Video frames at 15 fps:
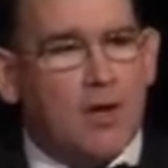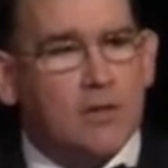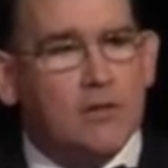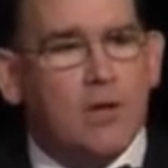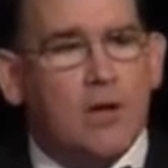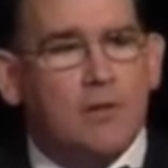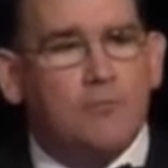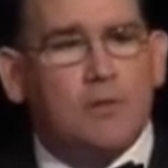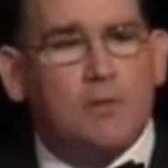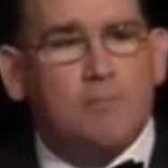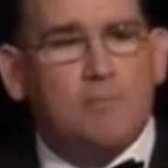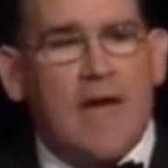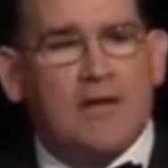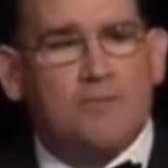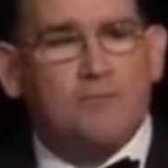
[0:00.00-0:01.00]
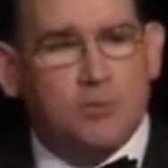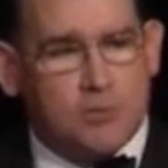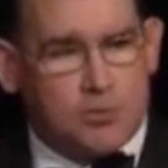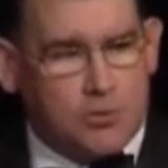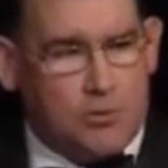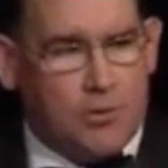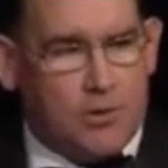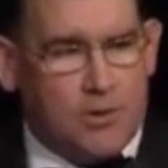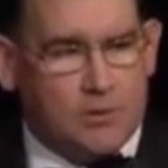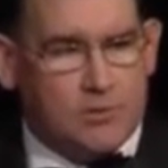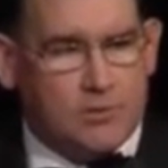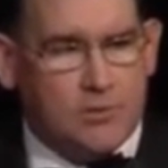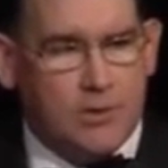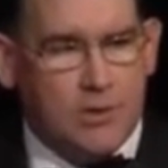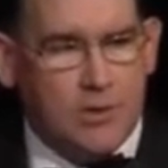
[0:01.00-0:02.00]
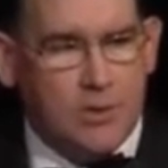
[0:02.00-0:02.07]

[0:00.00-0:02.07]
uncovered impactful stories,